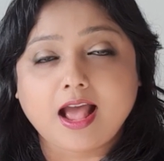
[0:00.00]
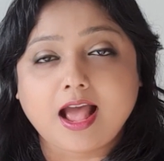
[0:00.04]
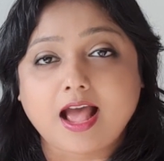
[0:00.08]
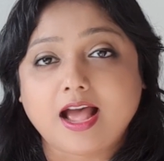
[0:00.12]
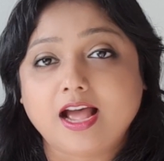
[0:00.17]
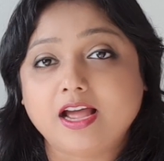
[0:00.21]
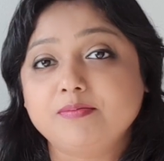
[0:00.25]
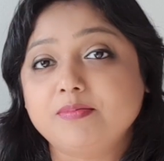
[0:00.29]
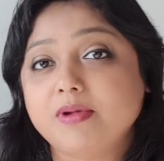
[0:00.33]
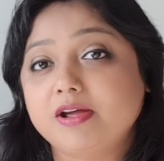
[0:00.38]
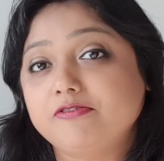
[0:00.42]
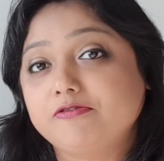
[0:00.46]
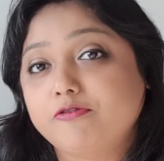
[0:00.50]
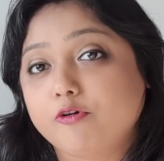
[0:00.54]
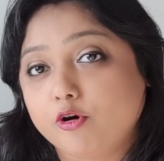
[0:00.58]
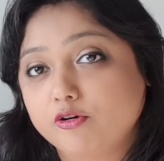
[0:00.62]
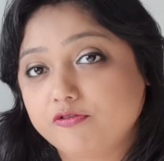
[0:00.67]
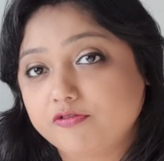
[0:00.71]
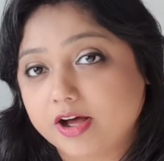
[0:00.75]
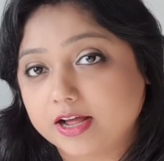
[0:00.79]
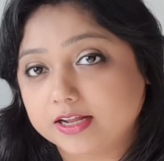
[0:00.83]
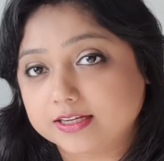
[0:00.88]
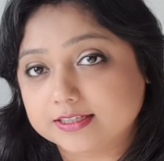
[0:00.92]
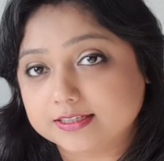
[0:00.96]
and my
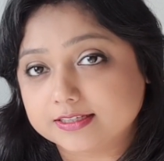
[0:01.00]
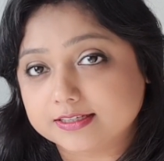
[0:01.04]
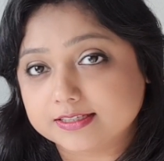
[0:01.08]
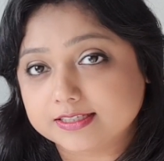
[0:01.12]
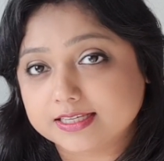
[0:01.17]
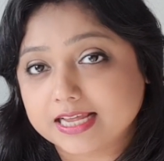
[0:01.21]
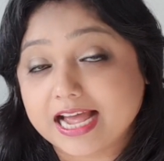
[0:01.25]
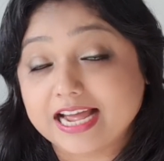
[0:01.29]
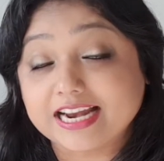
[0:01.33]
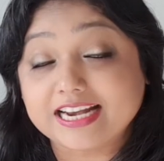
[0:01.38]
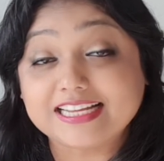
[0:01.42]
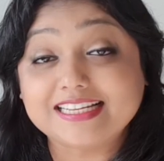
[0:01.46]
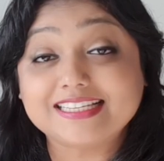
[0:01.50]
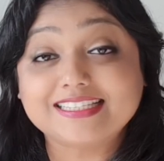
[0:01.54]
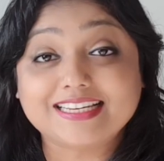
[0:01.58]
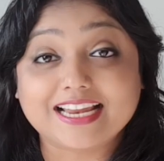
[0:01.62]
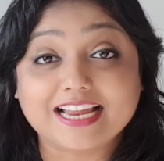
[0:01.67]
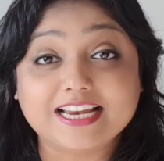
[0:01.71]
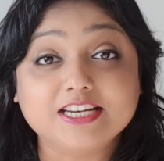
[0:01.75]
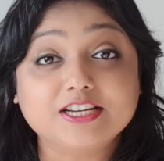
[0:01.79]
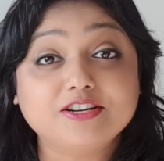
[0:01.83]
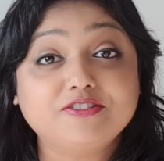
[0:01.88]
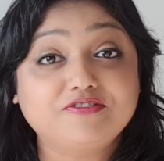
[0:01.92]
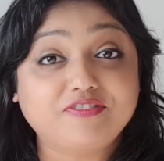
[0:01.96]
forefathers had
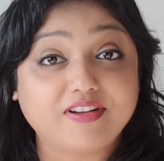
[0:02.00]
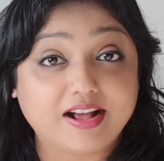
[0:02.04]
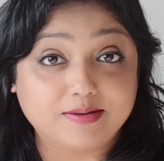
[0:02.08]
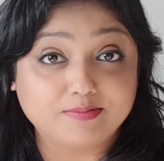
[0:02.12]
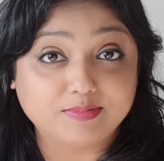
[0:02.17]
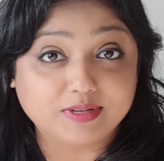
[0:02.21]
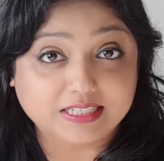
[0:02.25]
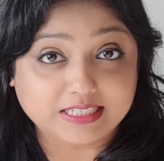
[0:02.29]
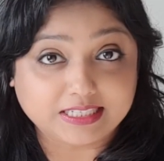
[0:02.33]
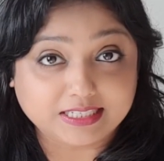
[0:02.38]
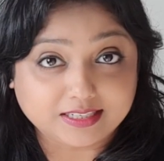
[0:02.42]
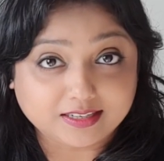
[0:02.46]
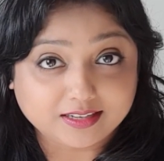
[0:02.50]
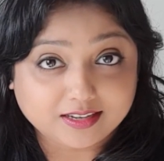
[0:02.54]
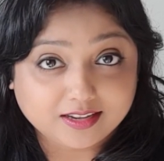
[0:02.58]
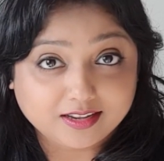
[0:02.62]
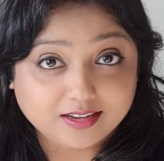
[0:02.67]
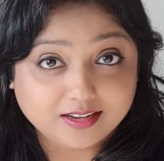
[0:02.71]
extended family.